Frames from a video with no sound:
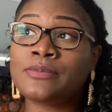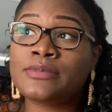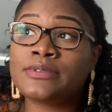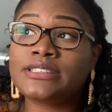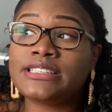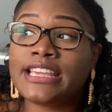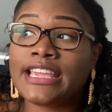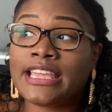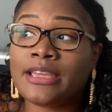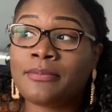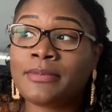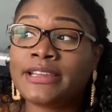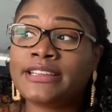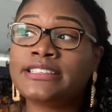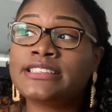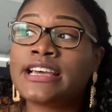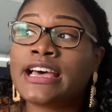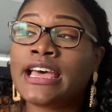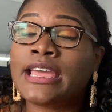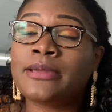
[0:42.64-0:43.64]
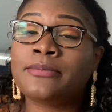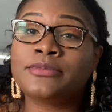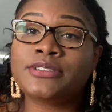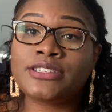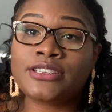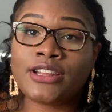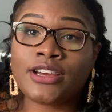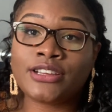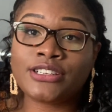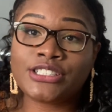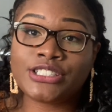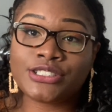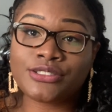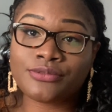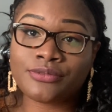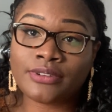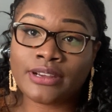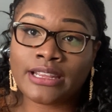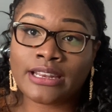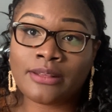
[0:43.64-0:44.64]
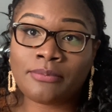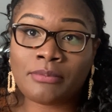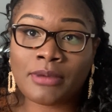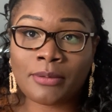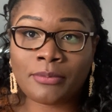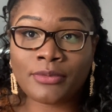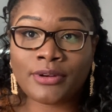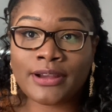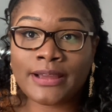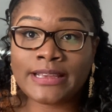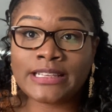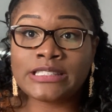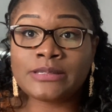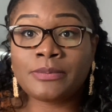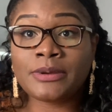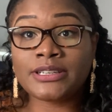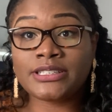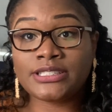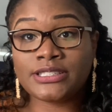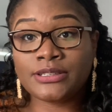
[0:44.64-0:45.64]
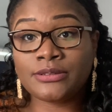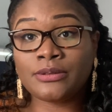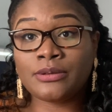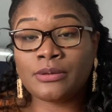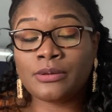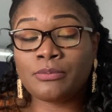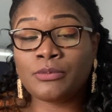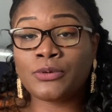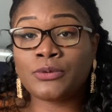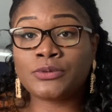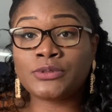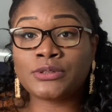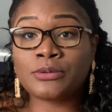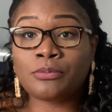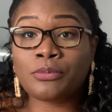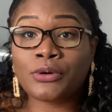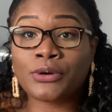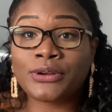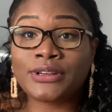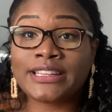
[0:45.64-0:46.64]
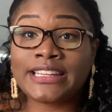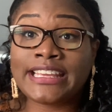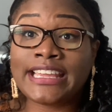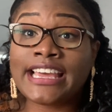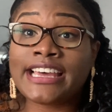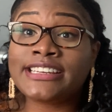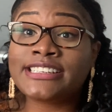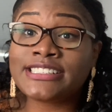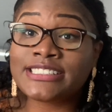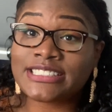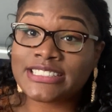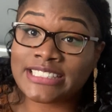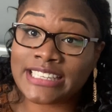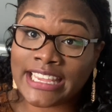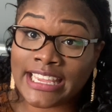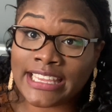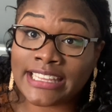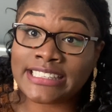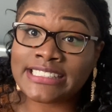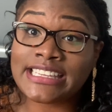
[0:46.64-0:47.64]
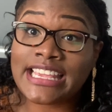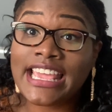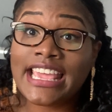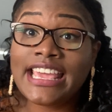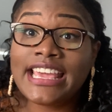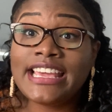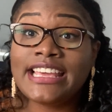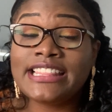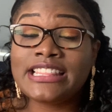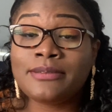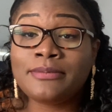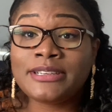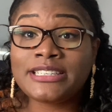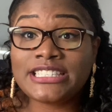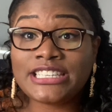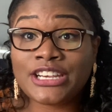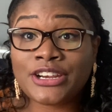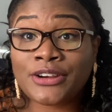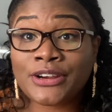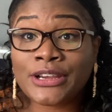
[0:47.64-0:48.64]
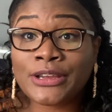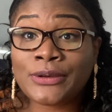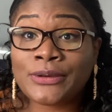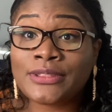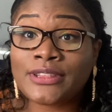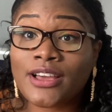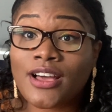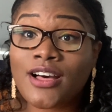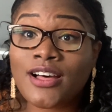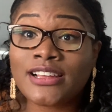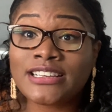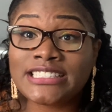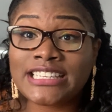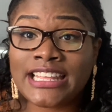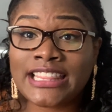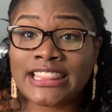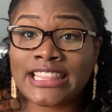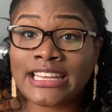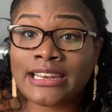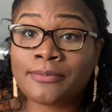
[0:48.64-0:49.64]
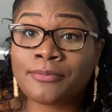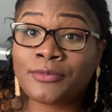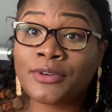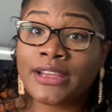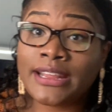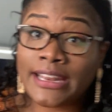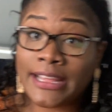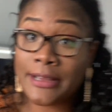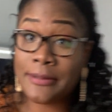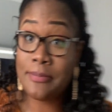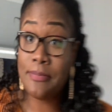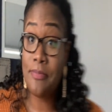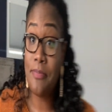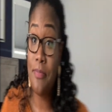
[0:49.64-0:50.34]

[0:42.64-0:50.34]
taking my time to not just read and memorize, but to most importantly understand the material and the content that I'm reading.